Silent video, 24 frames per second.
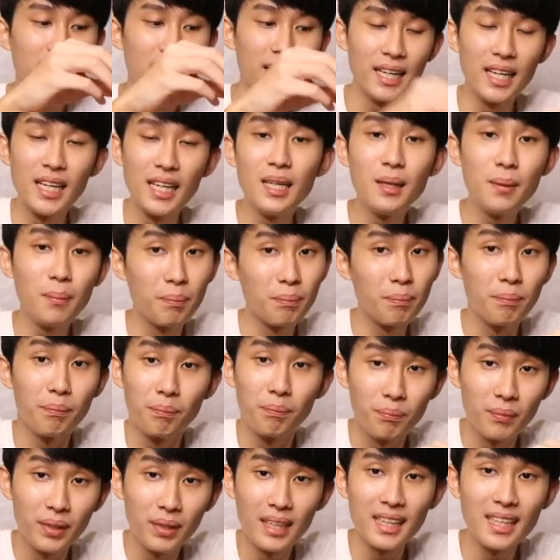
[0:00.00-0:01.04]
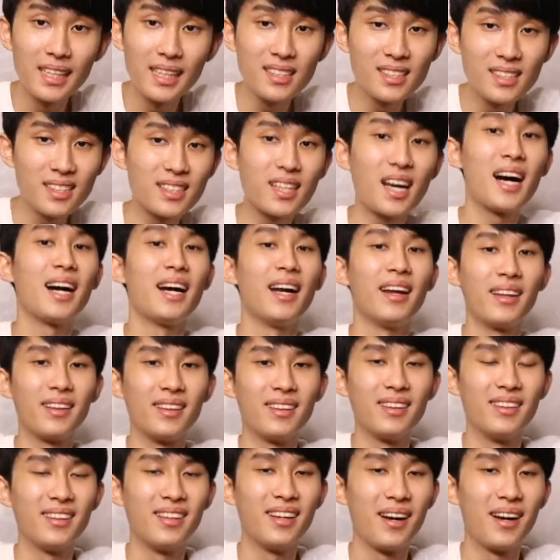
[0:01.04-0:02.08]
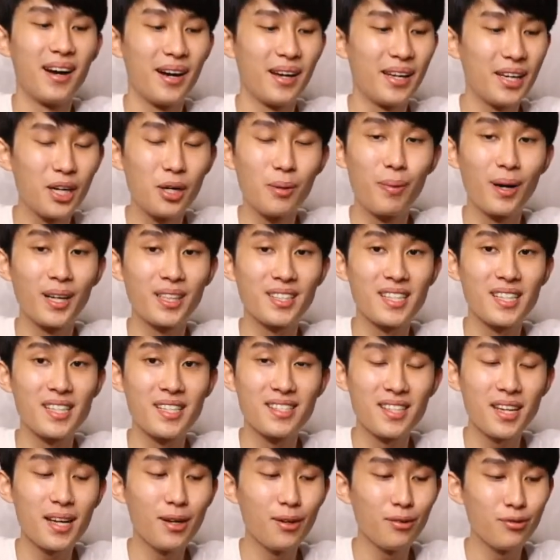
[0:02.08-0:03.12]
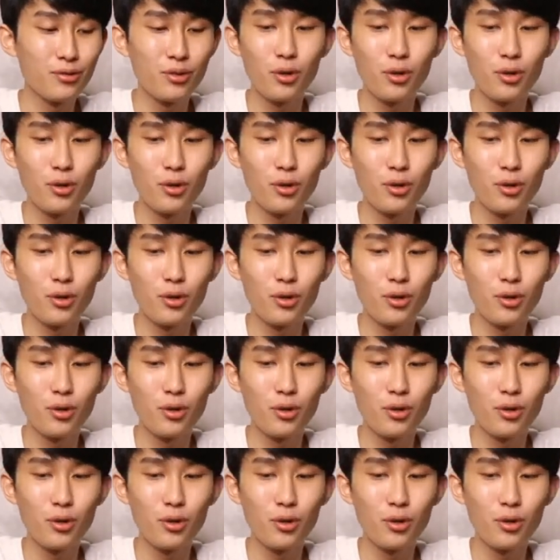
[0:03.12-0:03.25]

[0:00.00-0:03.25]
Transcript: inside the earbuds itself.